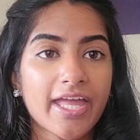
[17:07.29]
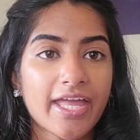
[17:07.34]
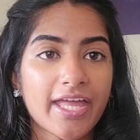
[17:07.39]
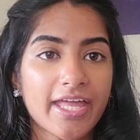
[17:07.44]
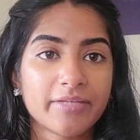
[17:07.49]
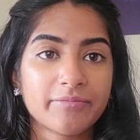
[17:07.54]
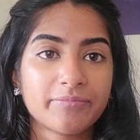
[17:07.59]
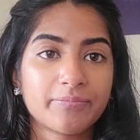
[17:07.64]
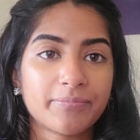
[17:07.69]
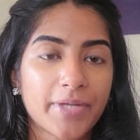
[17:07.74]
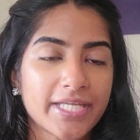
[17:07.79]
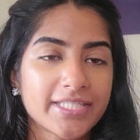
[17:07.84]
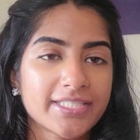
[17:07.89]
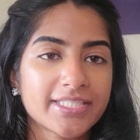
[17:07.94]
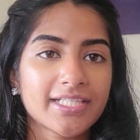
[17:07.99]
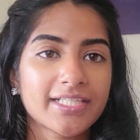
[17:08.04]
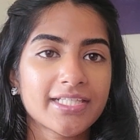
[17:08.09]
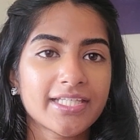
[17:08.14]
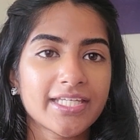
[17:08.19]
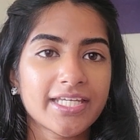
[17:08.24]
It
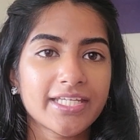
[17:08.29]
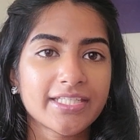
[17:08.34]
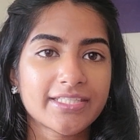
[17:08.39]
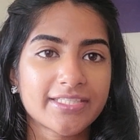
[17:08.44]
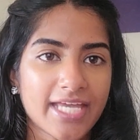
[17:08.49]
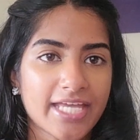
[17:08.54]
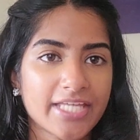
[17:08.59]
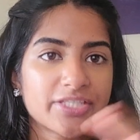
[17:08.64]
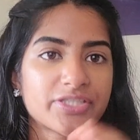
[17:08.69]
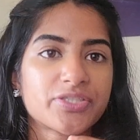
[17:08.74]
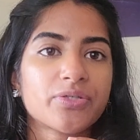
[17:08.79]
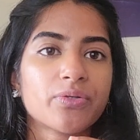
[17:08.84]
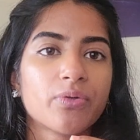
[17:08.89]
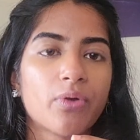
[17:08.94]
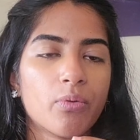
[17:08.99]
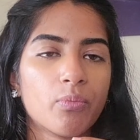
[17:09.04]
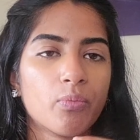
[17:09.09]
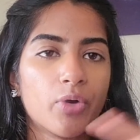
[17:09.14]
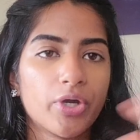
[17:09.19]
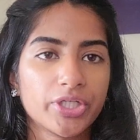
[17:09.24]
basically tests you
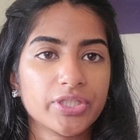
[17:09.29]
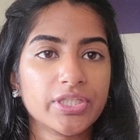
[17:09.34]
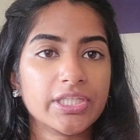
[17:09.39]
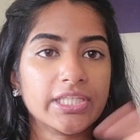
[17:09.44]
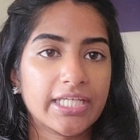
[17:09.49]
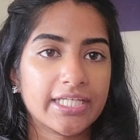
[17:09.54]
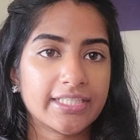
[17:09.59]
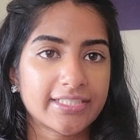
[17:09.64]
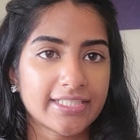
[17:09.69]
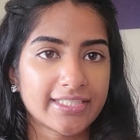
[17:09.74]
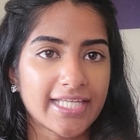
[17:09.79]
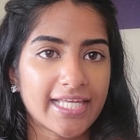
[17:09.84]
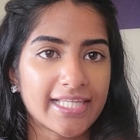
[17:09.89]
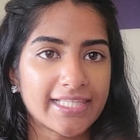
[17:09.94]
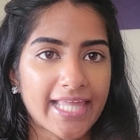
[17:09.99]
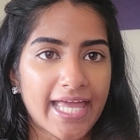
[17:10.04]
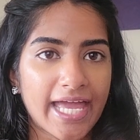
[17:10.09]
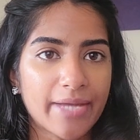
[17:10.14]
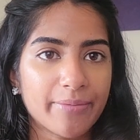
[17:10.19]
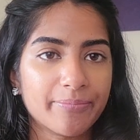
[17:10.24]
on what you learned in that
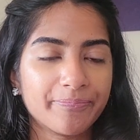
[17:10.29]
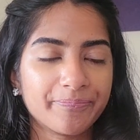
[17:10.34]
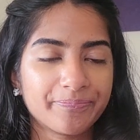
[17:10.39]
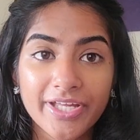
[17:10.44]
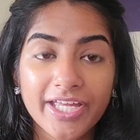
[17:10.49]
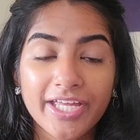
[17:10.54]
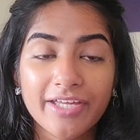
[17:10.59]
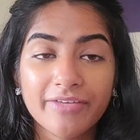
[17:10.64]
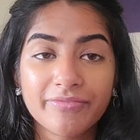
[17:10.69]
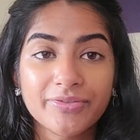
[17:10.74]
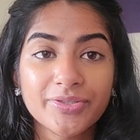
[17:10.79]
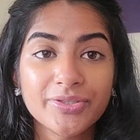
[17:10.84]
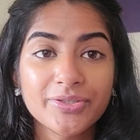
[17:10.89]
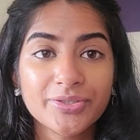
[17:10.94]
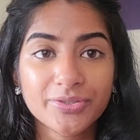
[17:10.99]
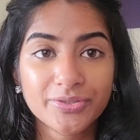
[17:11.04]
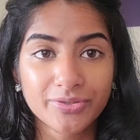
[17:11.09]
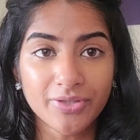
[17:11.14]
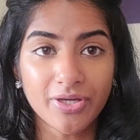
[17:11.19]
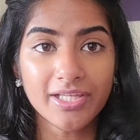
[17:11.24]
lab. If you
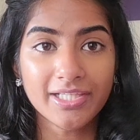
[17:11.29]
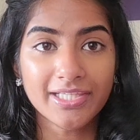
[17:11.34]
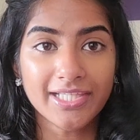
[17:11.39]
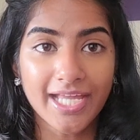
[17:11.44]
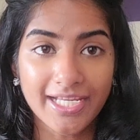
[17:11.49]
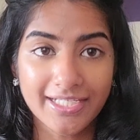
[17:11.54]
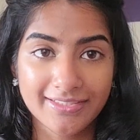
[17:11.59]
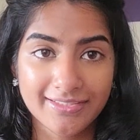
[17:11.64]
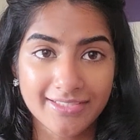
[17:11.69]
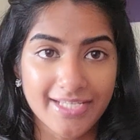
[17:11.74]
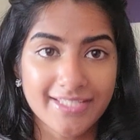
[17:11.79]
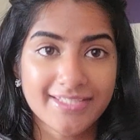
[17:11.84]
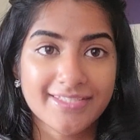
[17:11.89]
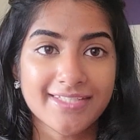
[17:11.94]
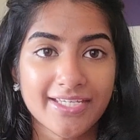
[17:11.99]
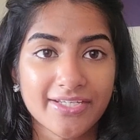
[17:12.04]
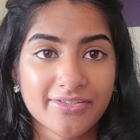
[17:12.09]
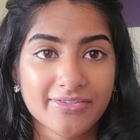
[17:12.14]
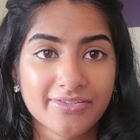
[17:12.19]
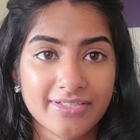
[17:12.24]
do not like
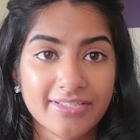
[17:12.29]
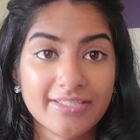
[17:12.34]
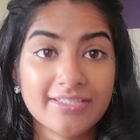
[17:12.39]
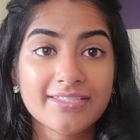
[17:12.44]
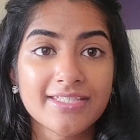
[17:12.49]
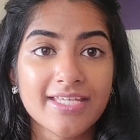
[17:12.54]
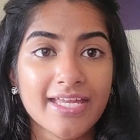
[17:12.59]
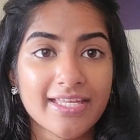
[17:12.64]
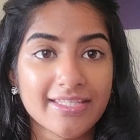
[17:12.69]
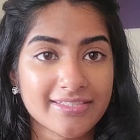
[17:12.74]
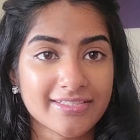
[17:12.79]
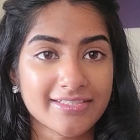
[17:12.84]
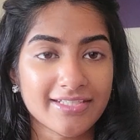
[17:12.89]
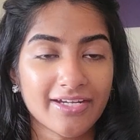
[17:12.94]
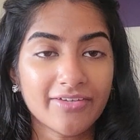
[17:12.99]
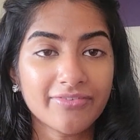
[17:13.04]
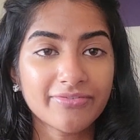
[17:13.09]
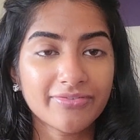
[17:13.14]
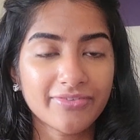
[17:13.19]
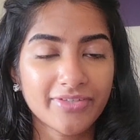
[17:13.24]
dissections and stuff,